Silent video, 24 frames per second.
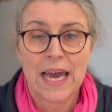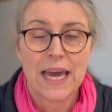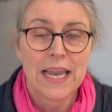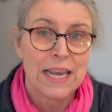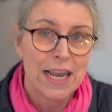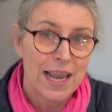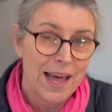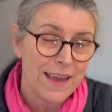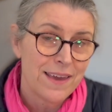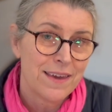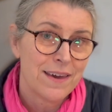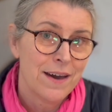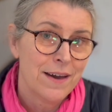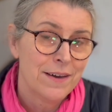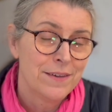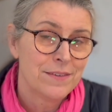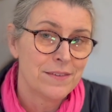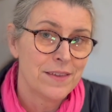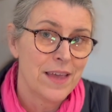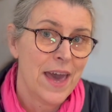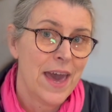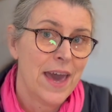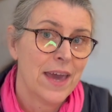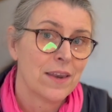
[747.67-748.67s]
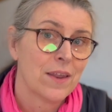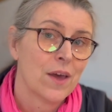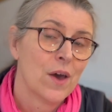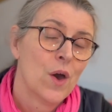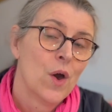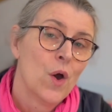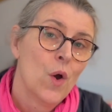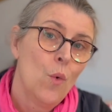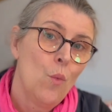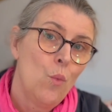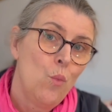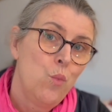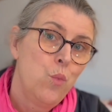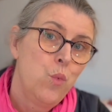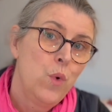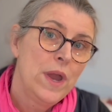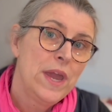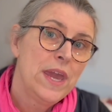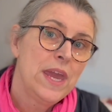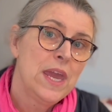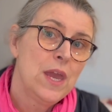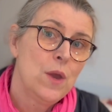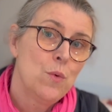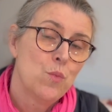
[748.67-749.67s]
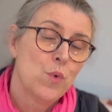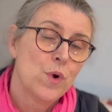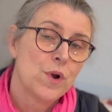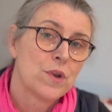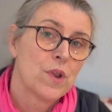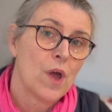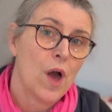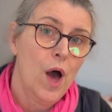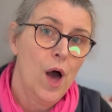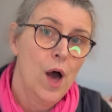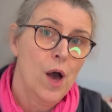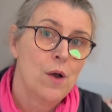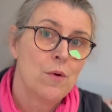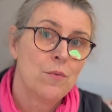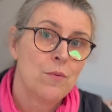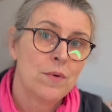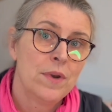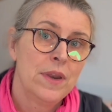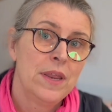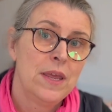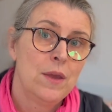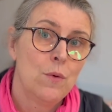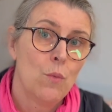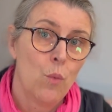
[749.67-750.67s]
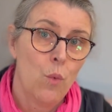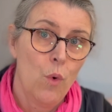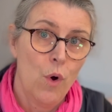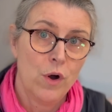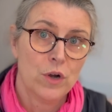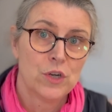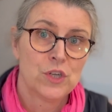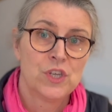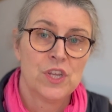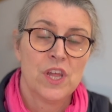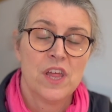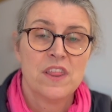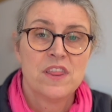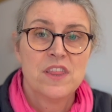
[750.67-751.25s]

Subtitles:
And like I said, we would only wash